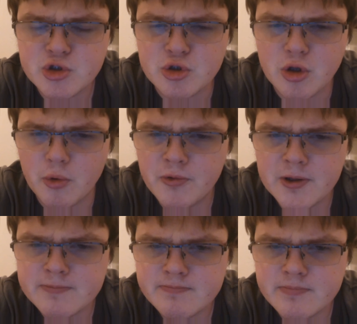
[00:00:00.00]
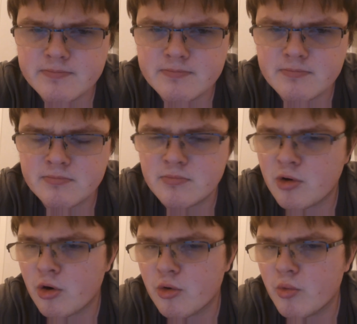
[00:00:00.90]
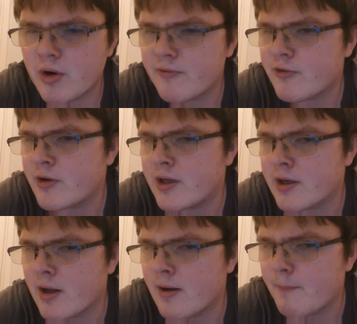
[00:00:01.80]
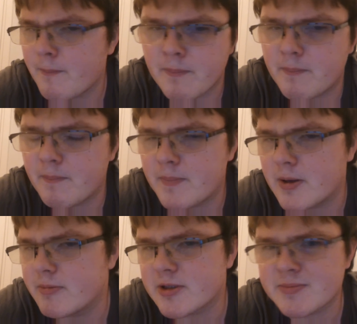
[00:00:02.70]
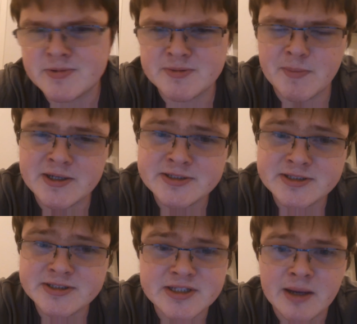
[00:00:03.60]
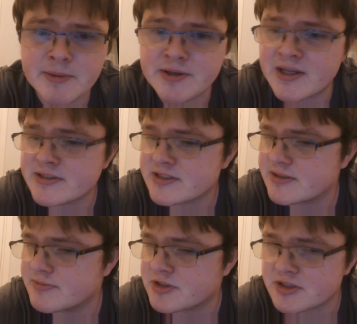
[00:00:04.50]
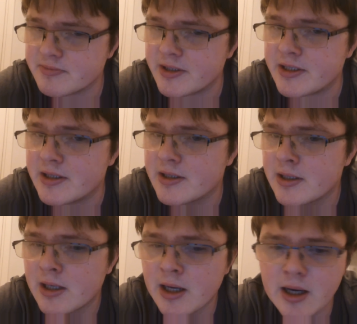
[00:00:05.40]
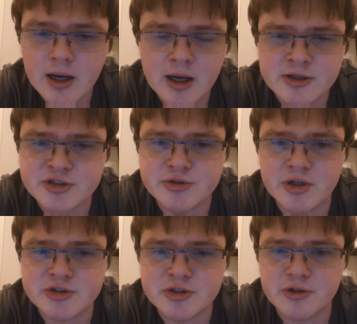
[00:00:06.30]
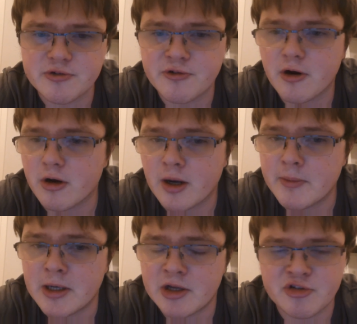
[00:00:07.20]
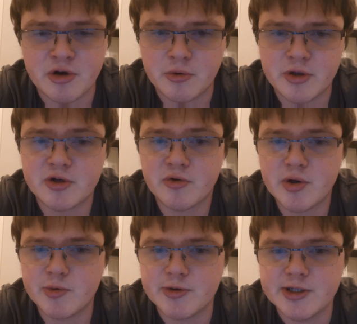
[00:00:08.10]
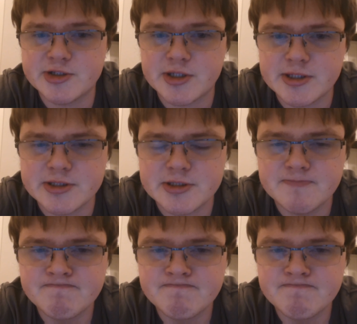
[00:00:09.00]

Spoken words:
clothing or whatever in public spaces. I mean, that seems to me a stretch too far. I mean, I generally agree religion is